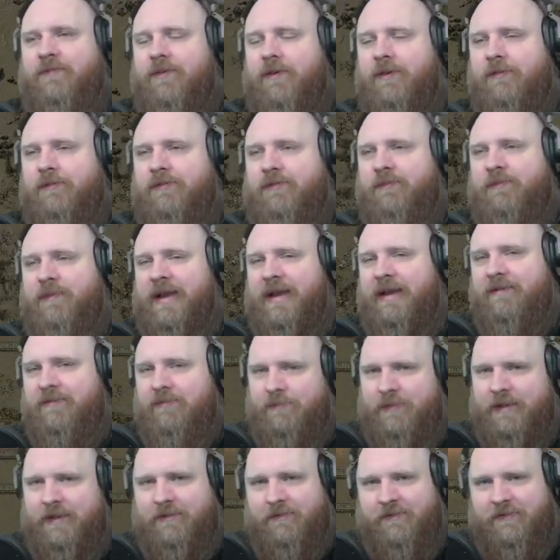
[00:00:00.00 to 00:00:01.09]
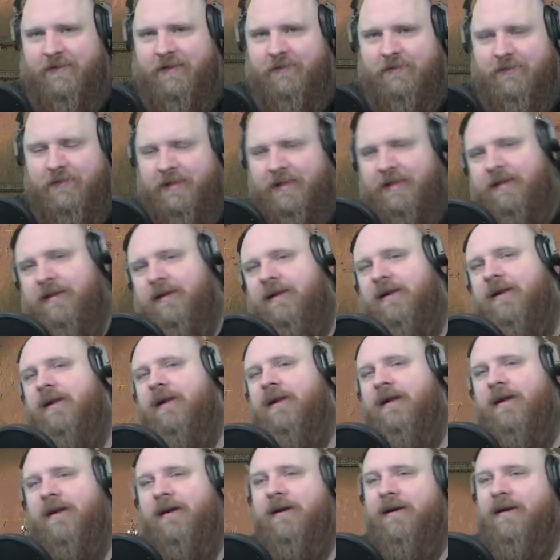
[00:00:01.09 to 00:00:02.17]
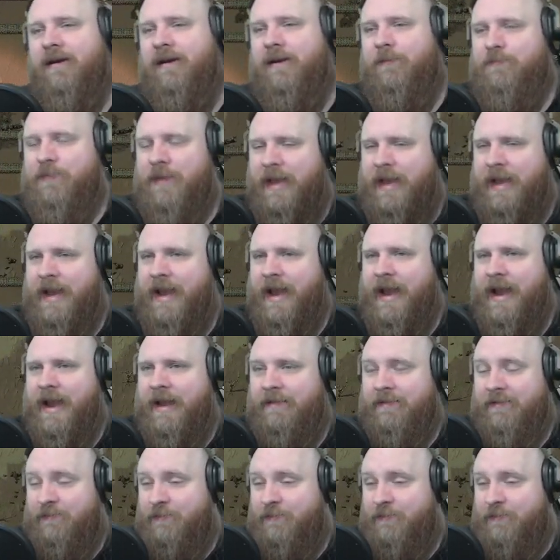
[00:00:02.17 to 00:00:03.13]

goes from A to B to C to D. And